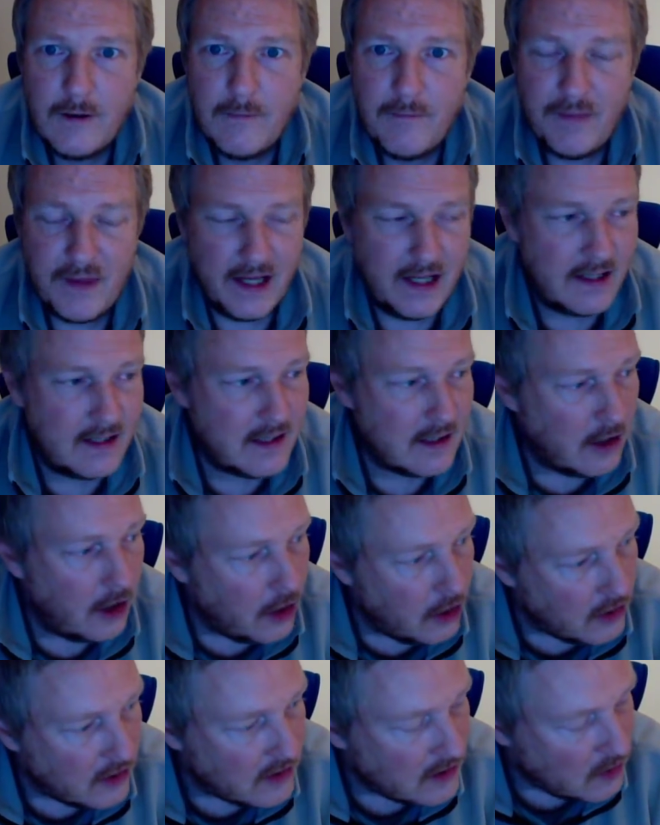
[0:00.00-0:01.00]
That's
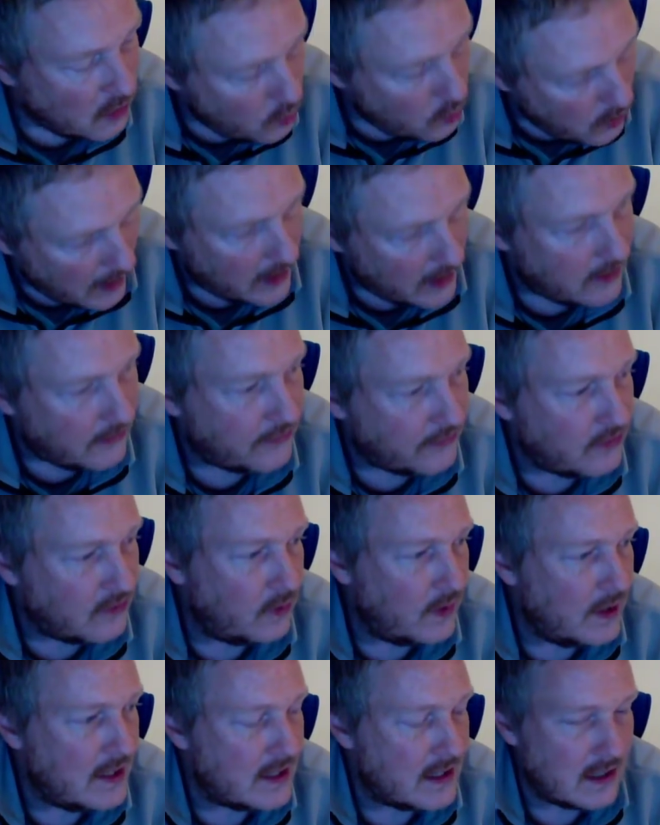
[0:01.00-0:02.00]
also one of the
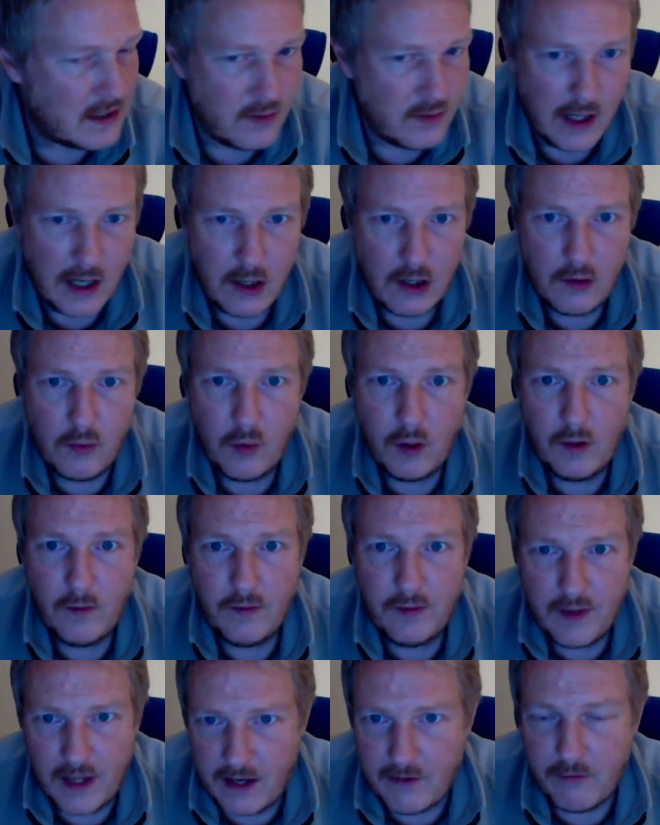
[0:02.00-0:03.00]
reasons why it will
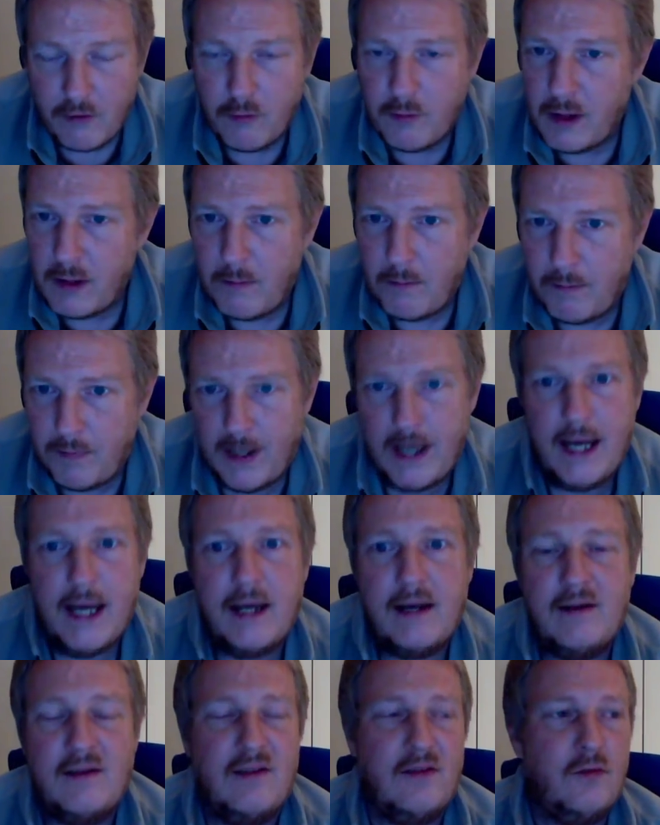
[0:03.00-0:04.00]
never be
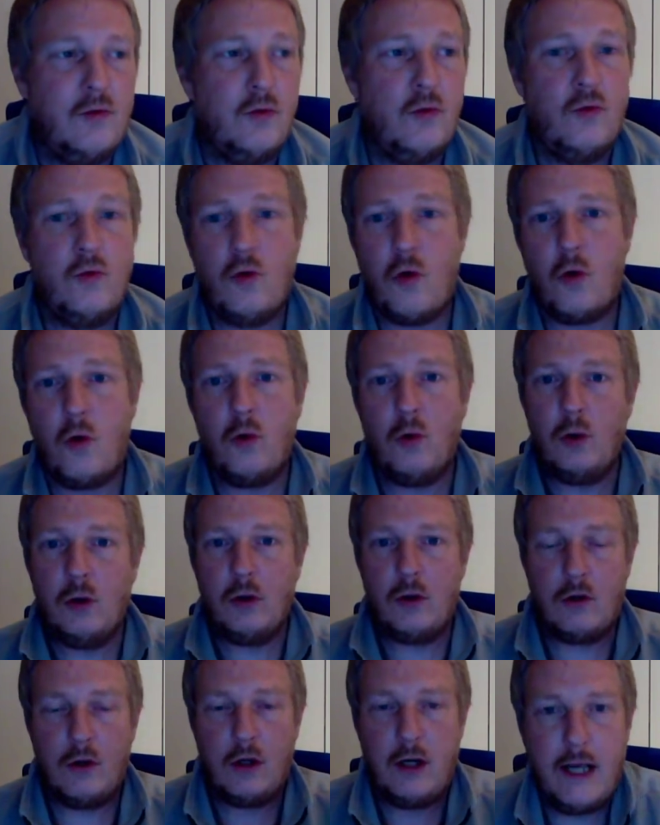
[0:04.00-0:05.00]
pegged to gold
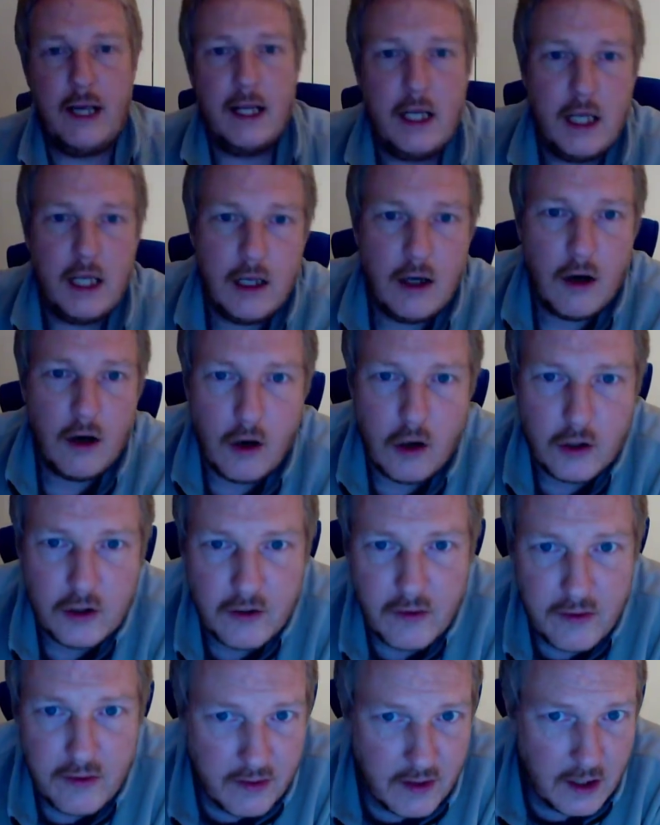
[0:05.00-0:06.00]
or any
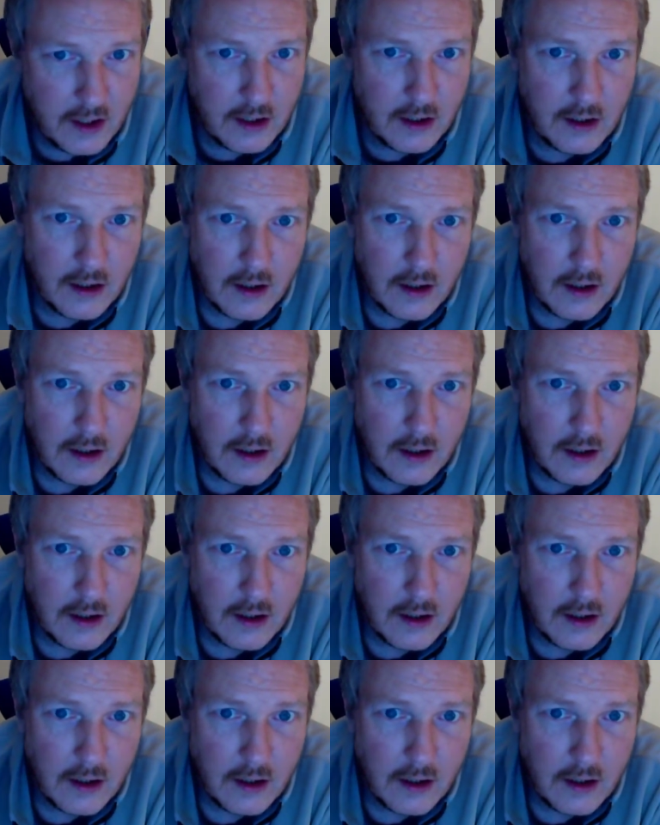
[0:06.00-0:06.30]
other thing.